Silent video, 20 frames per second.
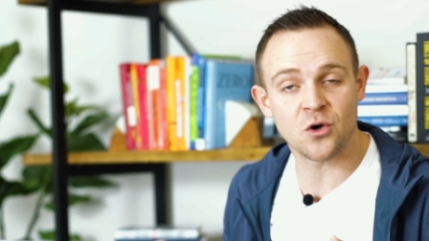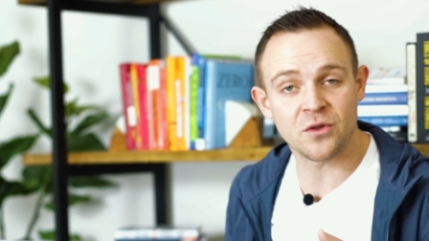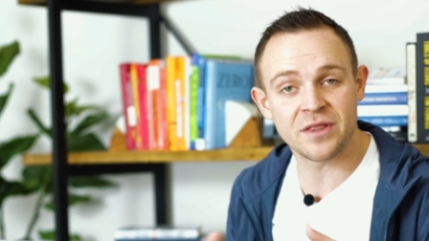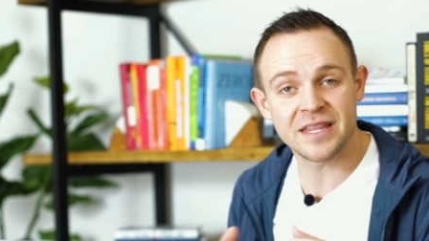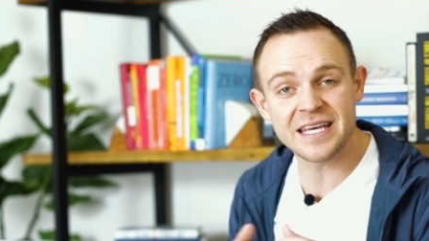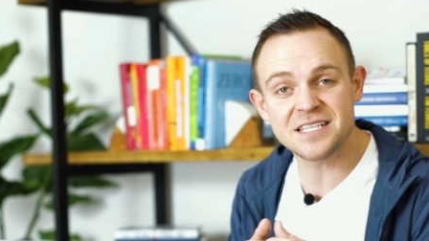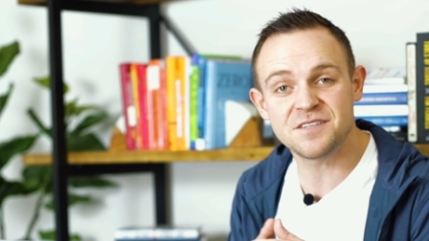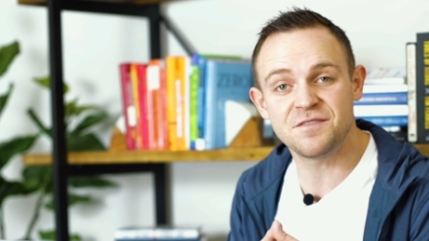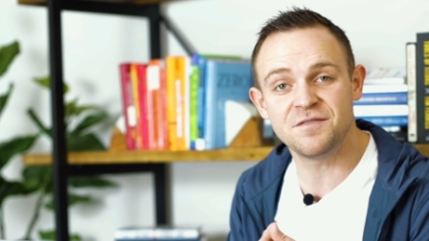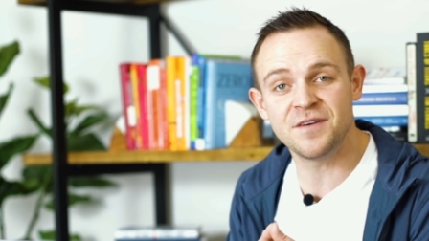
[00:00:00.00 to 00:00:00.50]
So
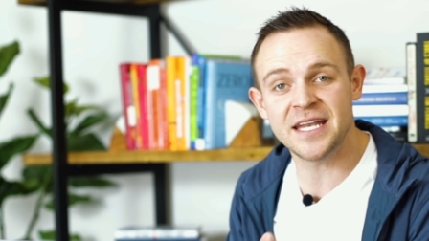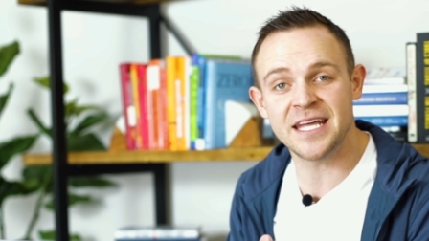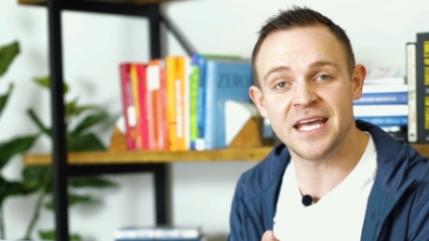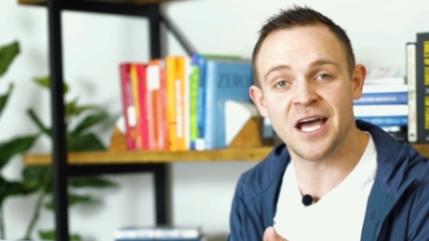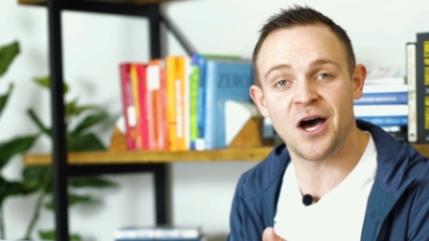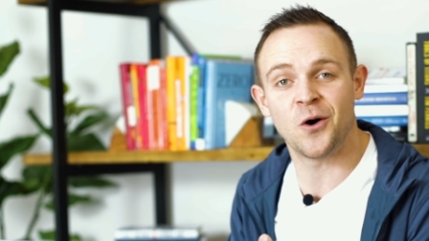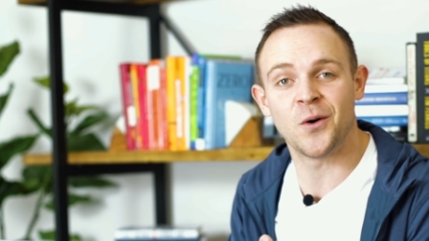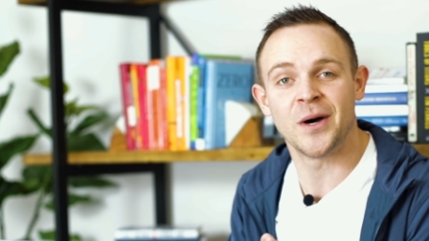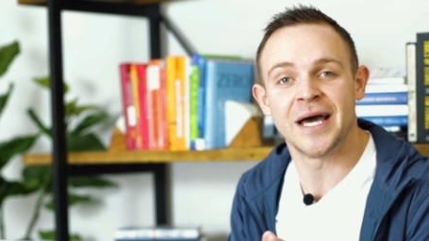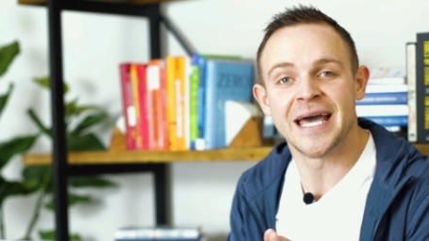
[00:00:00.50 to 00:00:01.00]
this
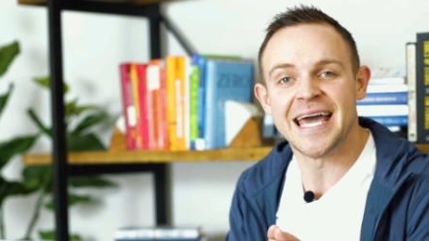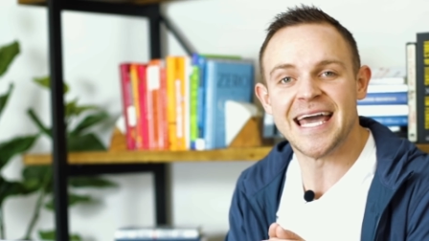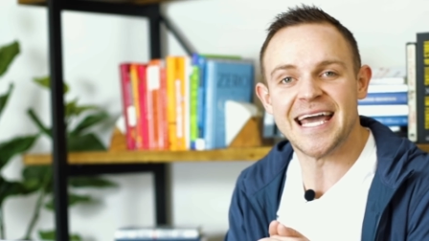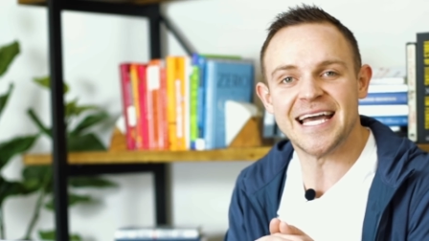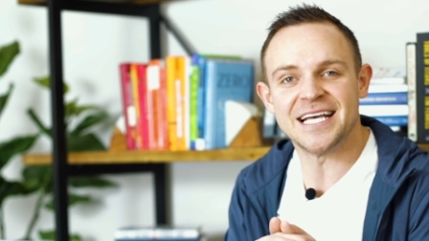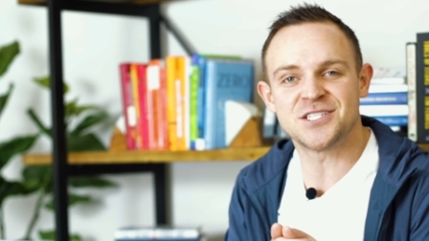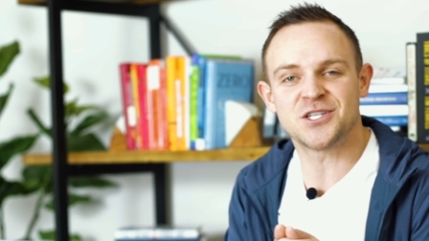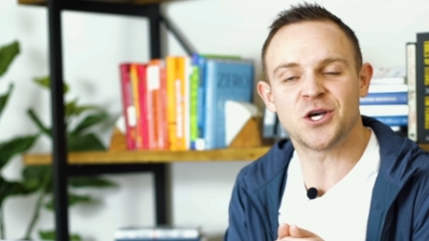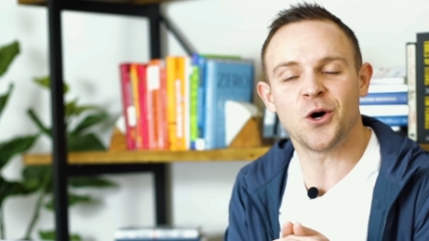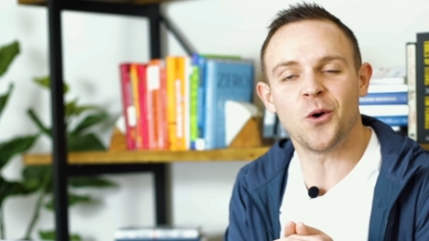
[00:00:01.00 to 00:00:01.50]
video
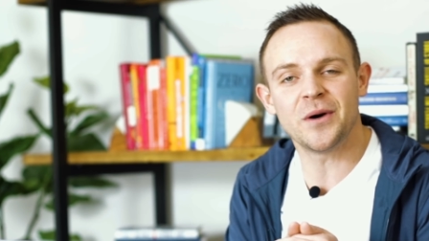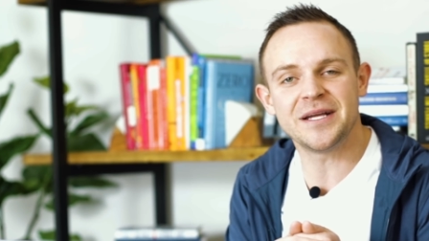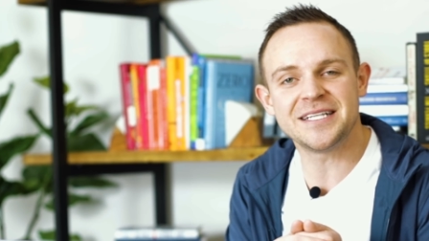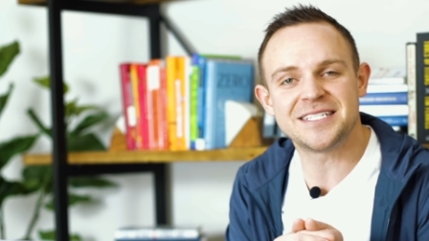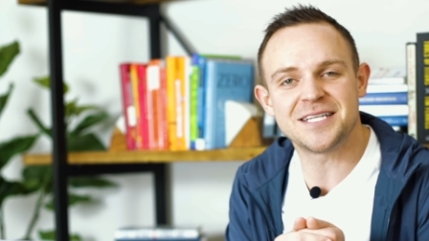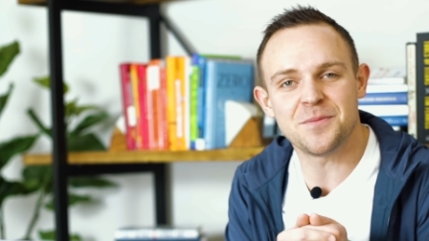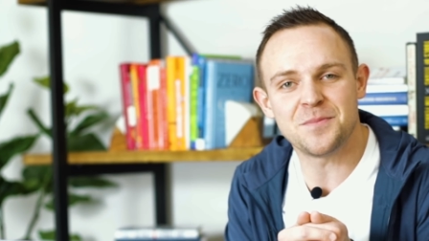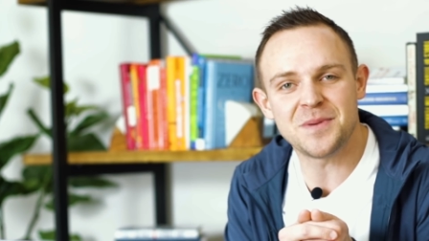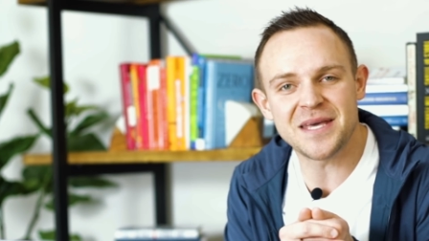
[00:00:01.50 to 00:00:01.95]
is going to